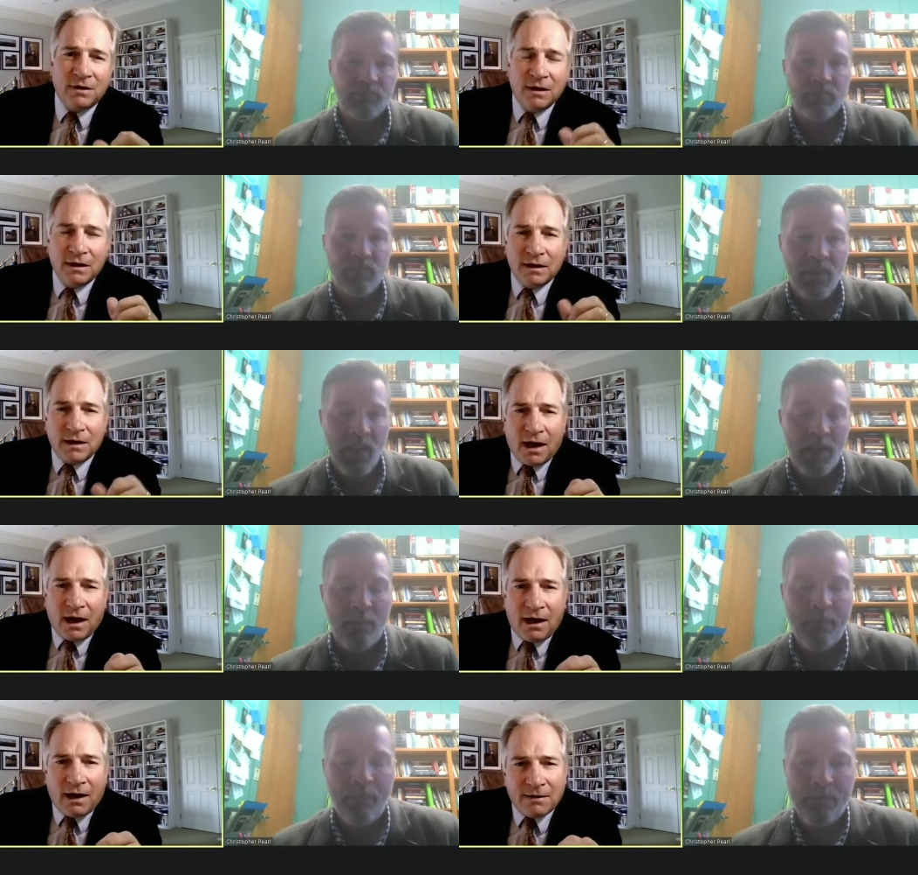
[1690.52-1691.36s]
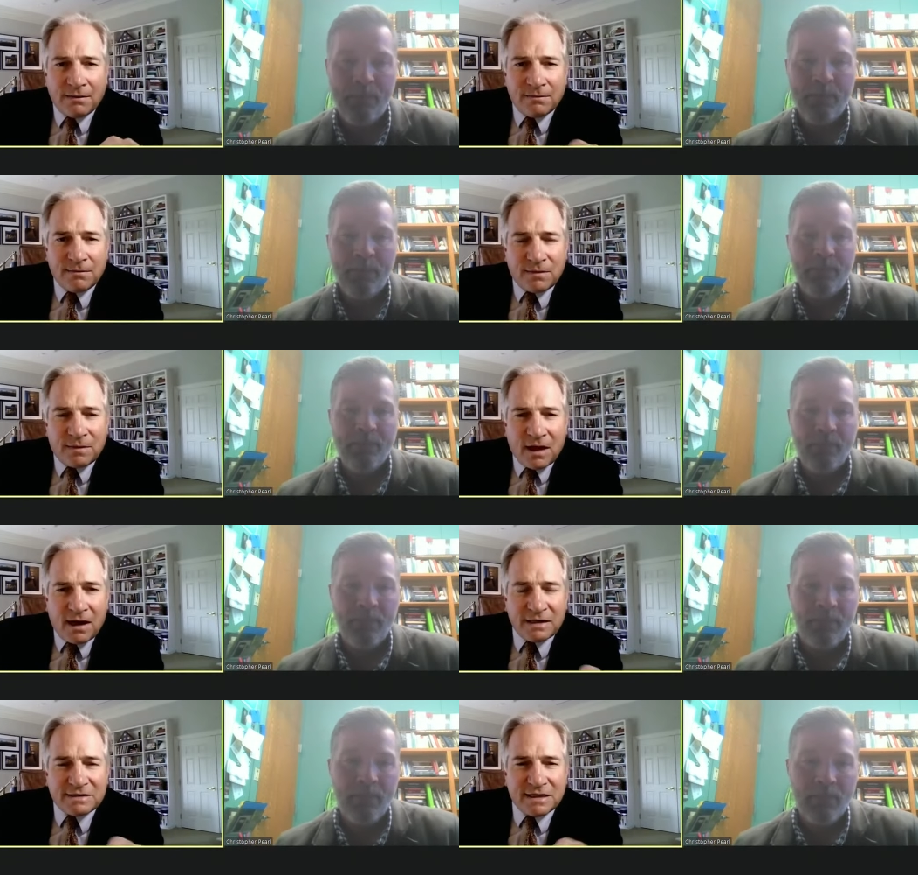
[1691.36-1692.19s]
Speaker 1: yeah. Um,
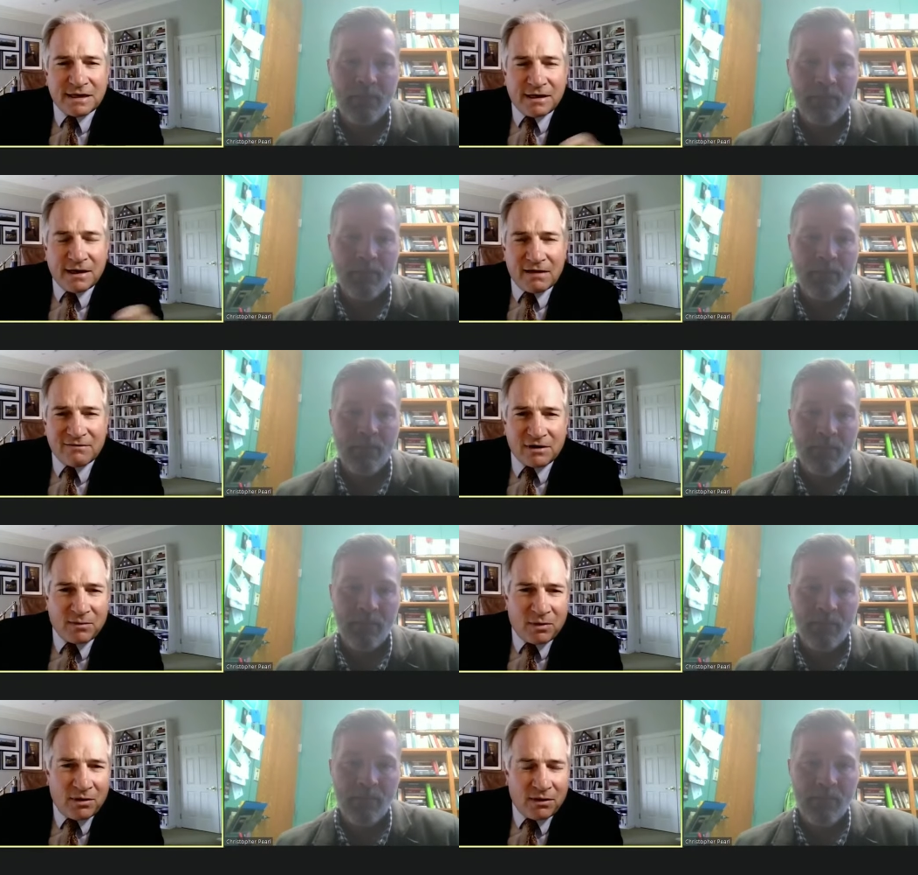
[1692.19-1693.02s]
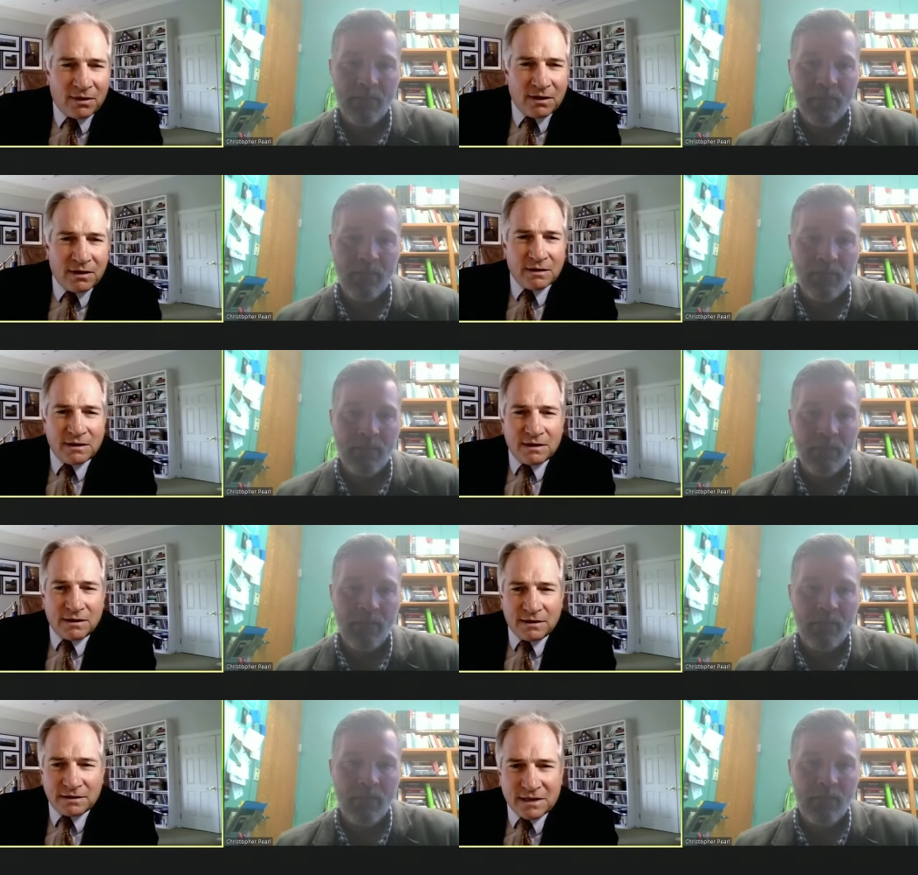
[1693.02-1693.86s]
that is an inevitable in the
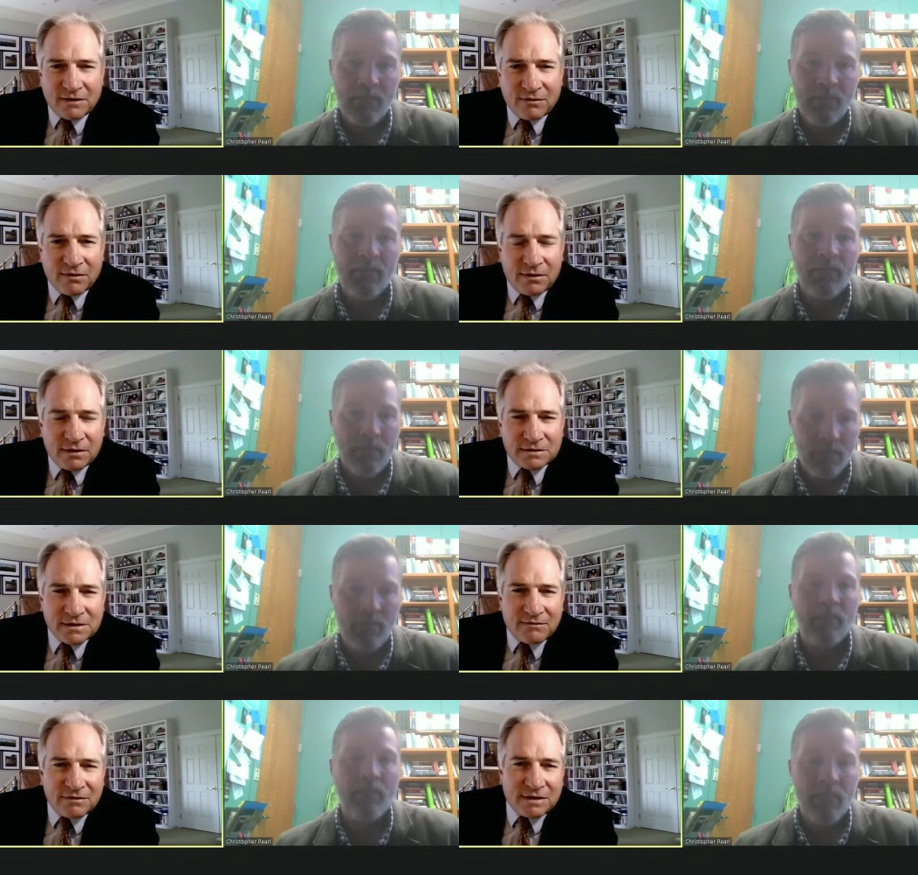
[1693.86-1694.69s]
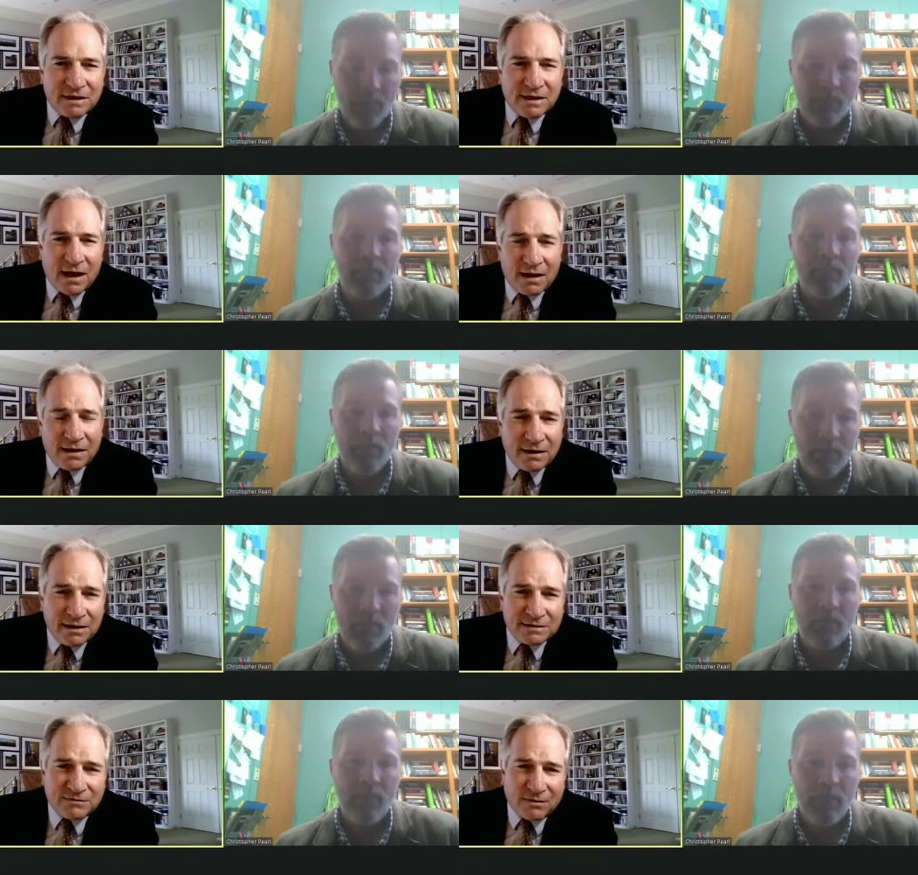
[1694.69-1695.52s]
in the, in the
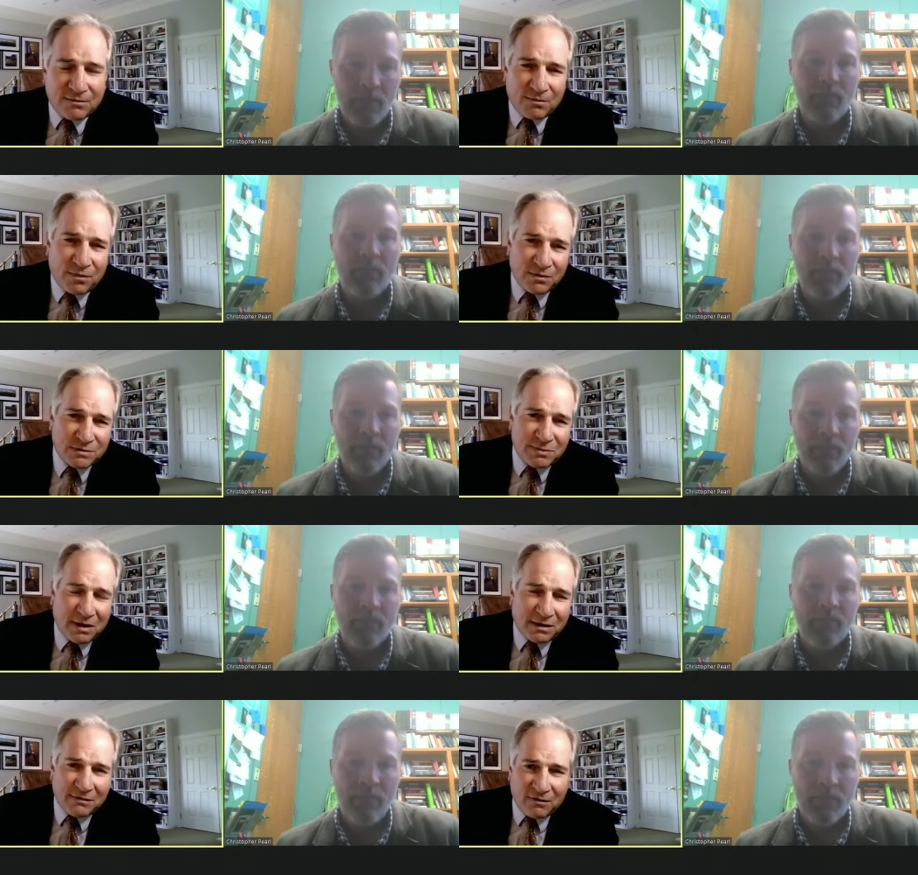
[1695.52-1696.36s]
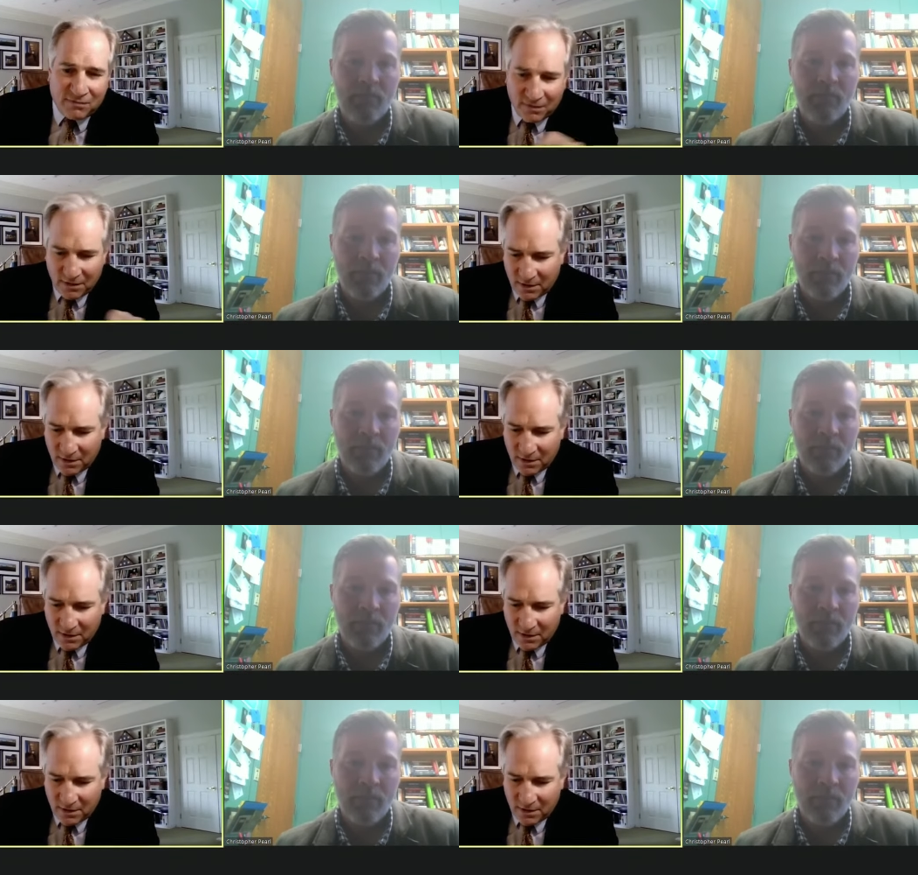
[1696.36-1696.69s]
1790s from perspective of,